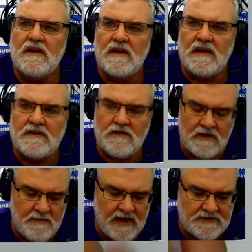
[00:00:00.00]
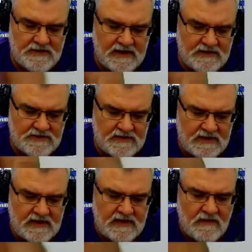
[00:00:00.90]
in your imagination.
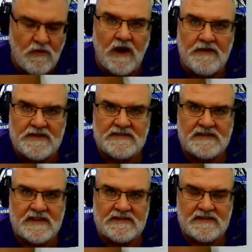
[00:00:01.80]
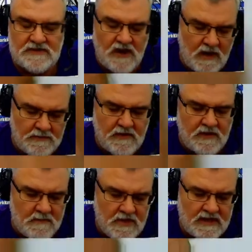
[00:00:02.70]
Well, this does the job. You're
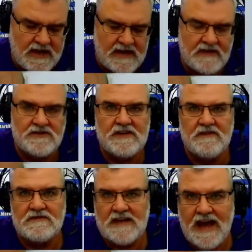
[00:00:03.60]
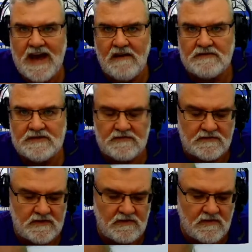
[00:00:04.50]
communicating, gee, there's a house,
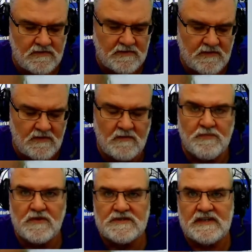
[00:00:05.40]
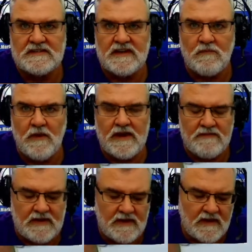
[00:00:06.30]
there's a little little person inside
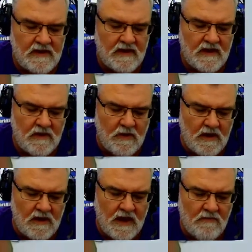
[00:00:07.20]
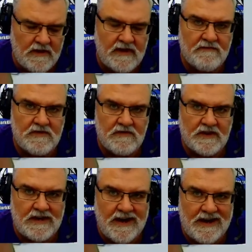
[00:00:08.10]
waving well, I want to give you the
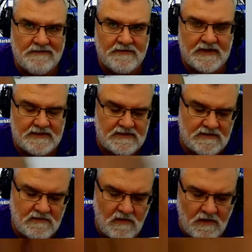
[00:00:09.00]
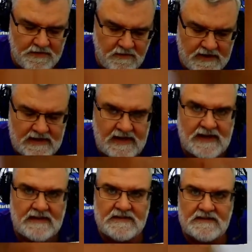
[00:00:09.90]
confidence to draw
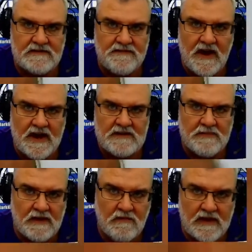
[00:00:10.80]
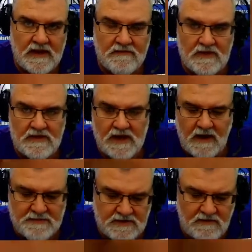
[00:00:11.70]
3D. This is fine, but I want to give you the
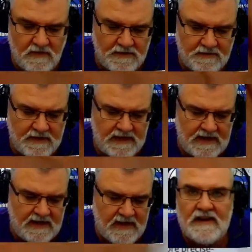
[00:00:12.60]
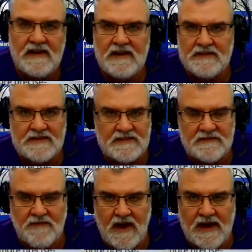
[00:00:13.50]
option to draw 3D. This is
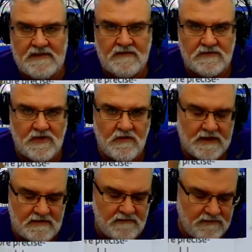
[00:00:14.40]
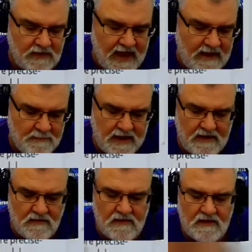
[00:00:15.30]
fine, donut, flat,
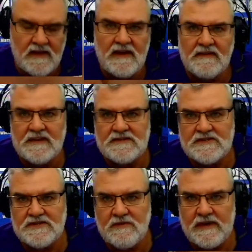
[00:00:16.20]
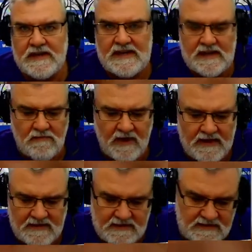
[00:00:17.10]
bagel. This is 3D,
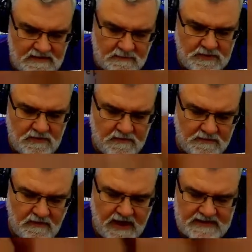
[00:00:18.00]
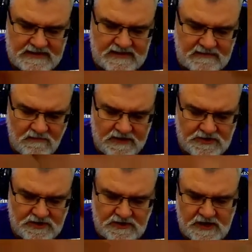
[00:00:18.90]
right? This is a beautiful, icing
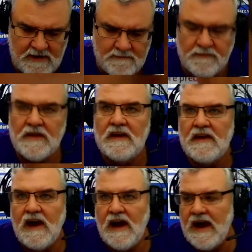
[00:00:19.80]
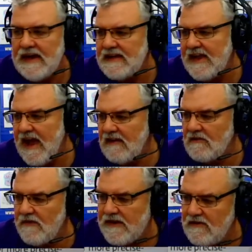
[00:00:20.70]
rich, yum, high
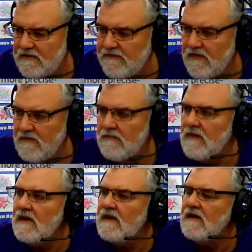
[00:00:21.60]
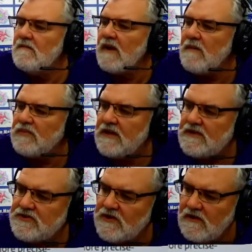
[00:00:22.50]
calorie, good for my
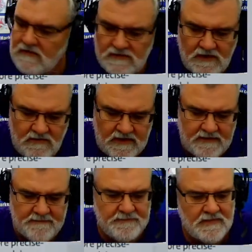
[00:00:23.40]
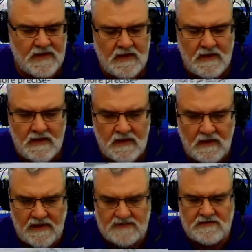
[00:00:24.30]
blood sugar donut. All
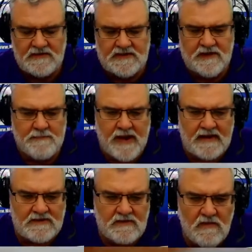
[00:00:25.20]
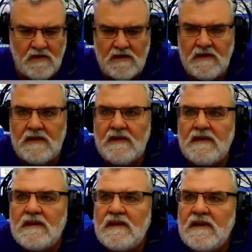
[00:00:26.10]
right, so let's get back to our.
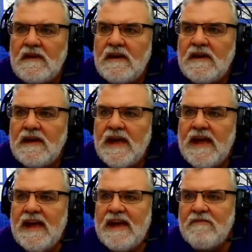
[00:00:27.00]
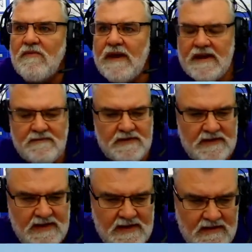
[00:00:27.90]
Yay, Raven.
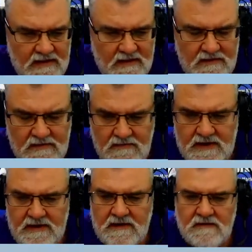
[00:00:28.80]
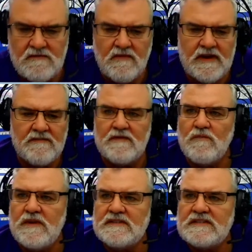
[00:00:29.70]
Hello, hello, Raven.
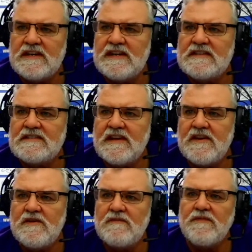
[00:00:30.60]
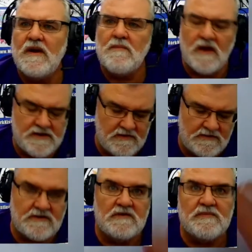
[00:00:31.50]
What city and state are you from on
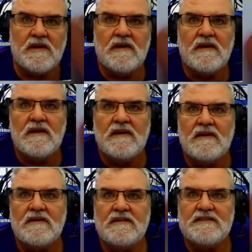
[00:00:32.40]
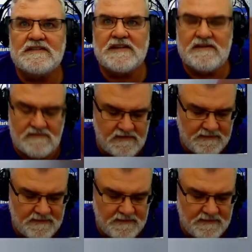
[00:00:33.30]
YouTube? Good to see you.